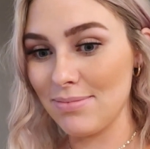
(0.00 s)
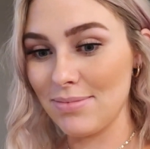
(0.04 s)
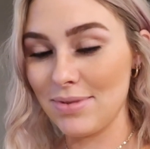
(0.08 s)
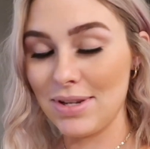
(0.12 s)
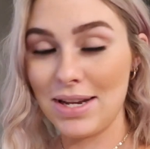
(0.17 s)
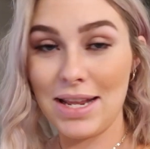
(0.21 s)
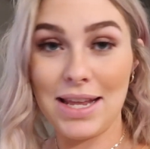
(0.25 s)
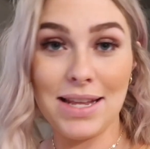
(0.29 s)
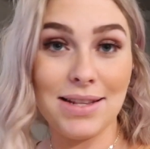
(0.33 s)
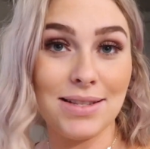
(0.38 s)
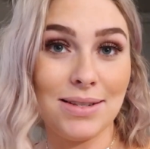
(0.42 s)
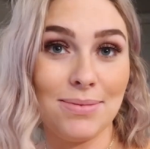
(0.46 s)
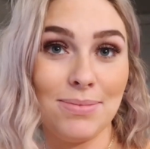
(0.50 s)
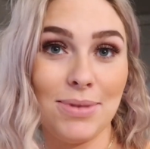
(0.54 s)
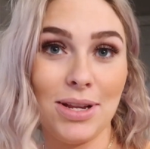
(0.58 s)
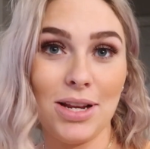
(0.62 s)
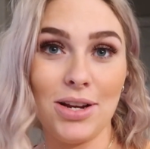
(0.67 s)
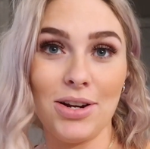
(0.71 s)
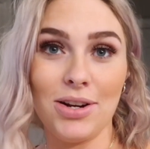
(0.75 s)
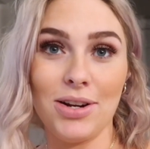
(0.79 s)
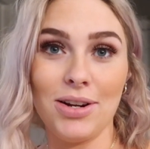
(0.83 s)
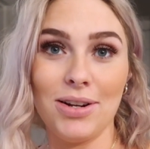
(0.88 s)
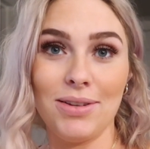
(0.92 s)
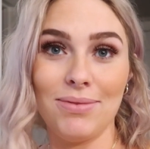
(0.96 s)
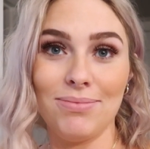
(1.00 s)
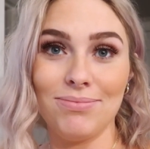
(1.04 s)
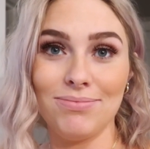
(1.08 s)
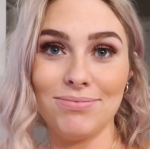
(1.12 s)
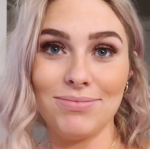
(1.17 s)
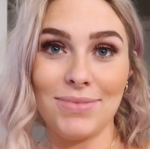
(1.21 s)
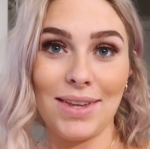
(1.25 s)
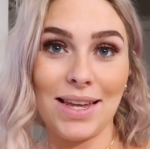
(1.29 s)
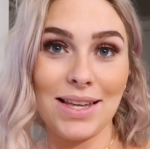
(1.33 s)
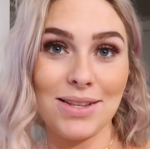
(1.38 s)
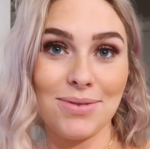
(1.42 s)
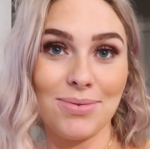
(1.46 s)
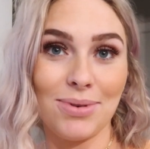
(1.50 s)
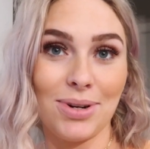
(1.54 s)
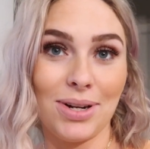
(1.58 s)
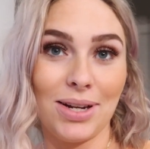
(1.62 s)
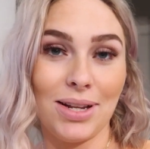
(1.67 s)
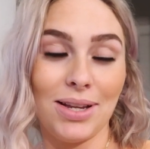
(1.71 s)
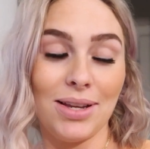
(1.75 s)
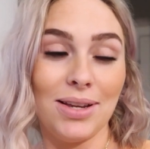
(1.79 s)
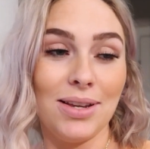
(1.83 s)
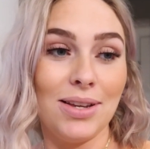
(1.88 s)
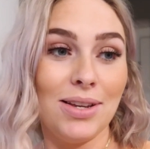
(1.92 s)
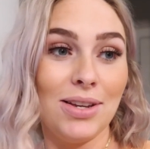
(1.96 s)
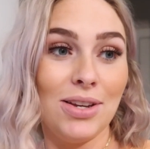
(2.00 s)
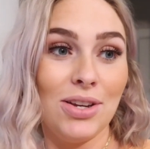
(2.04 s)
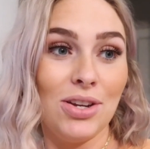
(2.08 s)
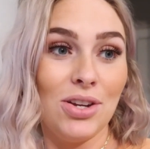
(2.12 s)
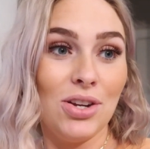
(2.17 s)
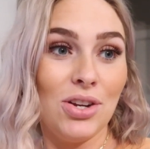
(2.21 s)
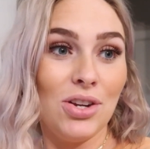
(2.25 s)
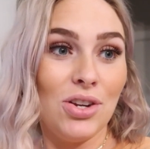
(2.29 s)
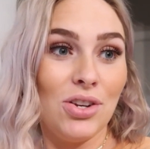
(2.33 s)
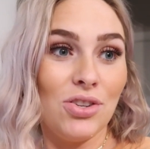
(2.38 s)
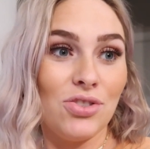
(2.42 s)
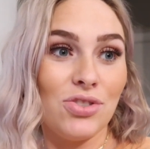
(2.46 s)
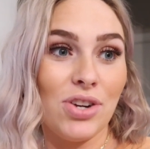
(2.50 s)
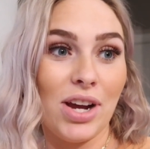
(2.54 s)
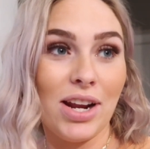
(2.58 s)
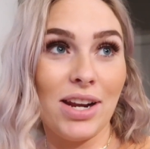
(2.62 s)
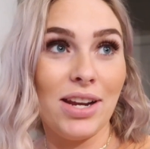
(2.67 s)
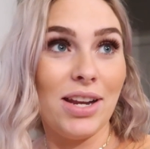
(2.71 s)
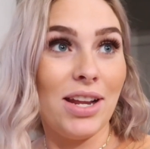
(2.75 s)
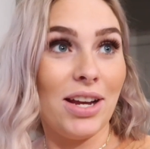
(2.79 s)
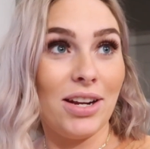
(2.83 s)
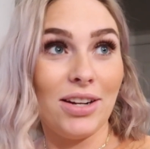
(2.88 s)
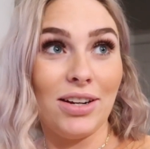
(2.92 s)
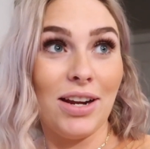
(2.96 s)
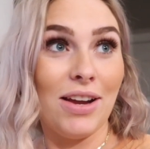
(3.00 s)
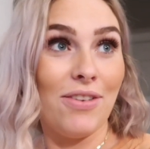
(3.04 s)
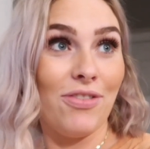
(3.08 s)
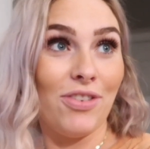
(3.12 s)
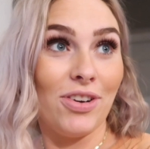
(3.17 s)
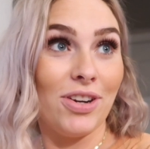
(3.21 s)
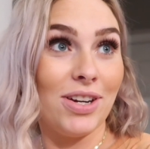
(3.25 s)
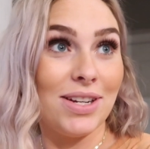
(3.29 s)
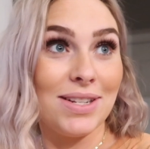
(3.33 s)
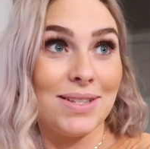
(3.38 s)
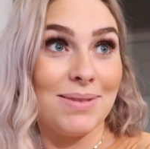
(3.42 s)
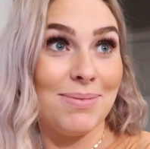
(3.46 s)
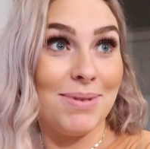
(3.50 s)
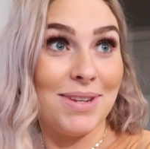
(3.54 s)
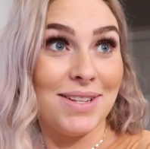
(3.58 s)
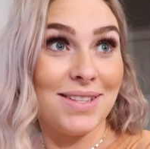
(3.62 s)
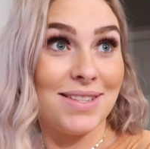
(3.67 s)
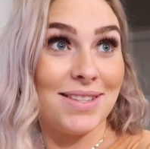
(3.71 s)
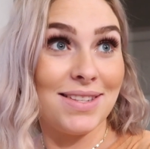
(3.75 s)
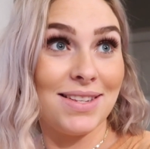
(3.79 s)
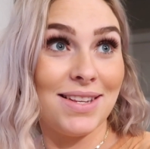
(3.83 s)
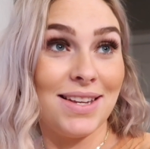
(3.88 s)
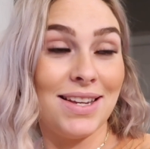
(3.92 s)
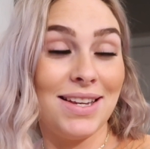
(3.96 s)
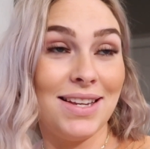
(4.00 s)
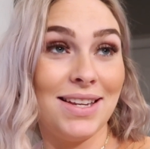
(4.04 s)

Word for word: gonna eat some dinner and I guess we're gonna try to decorate for Christmas.